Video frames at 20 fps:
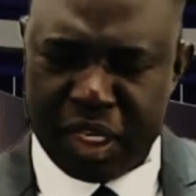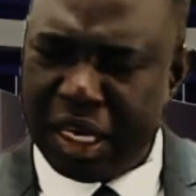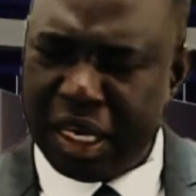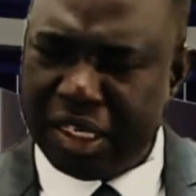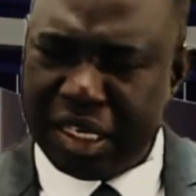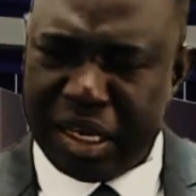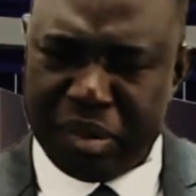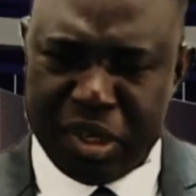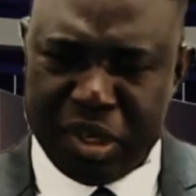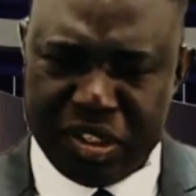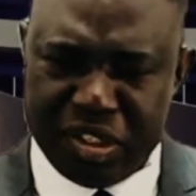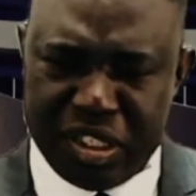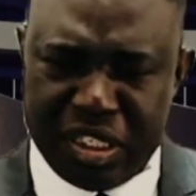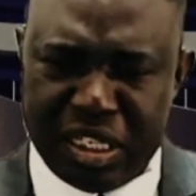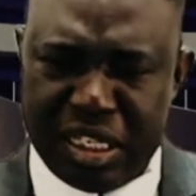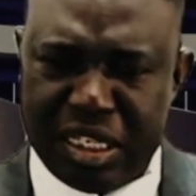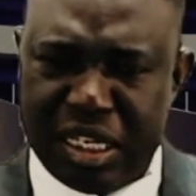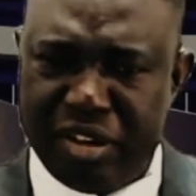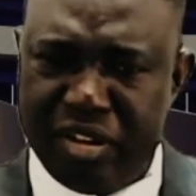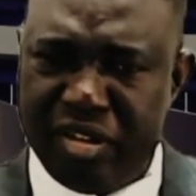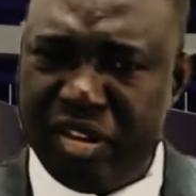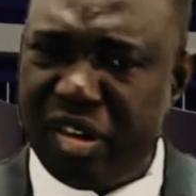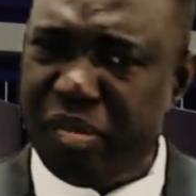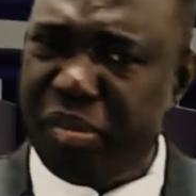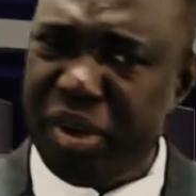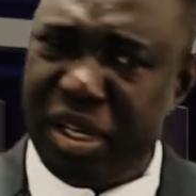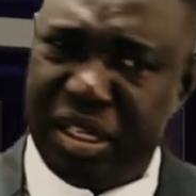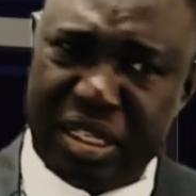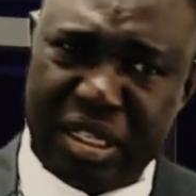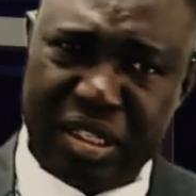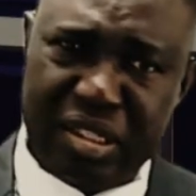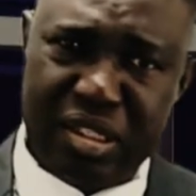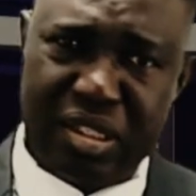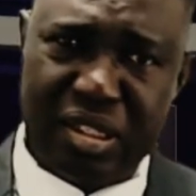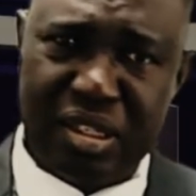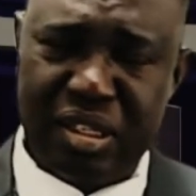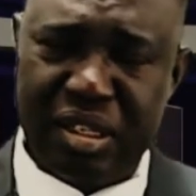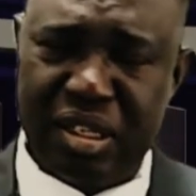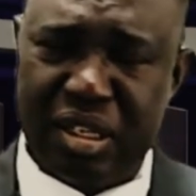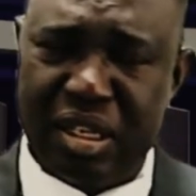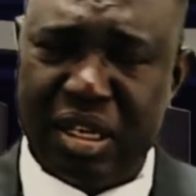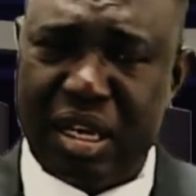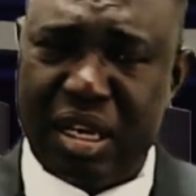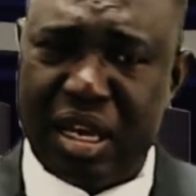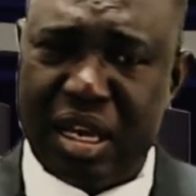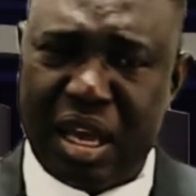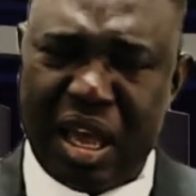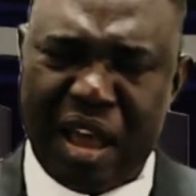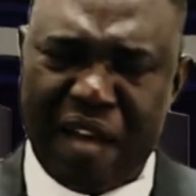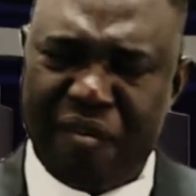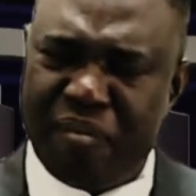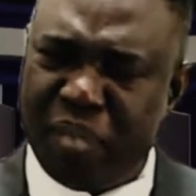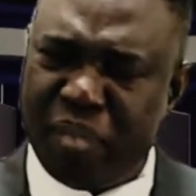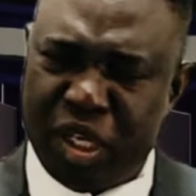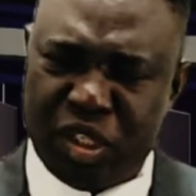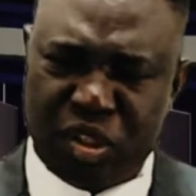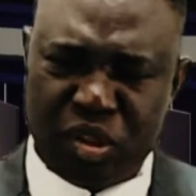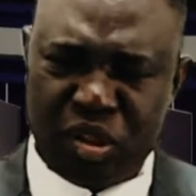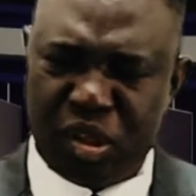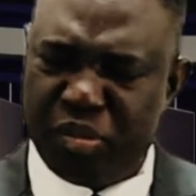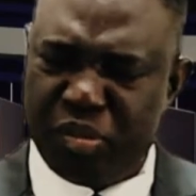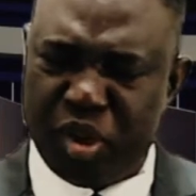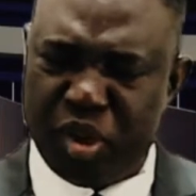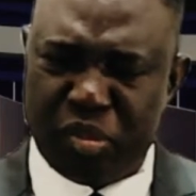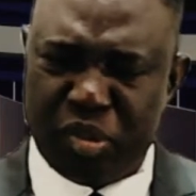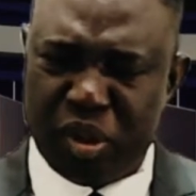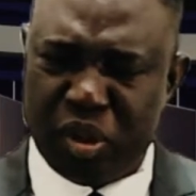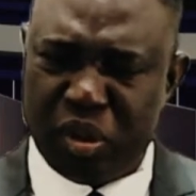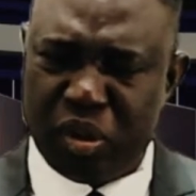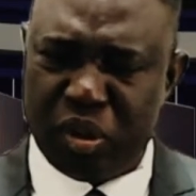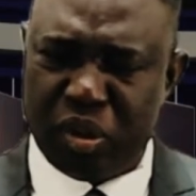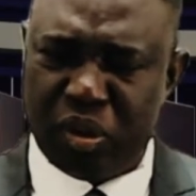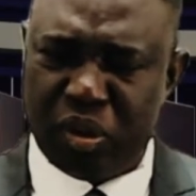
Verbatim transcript: I am a sinner that needs repentance. Have mercy upon me, O God.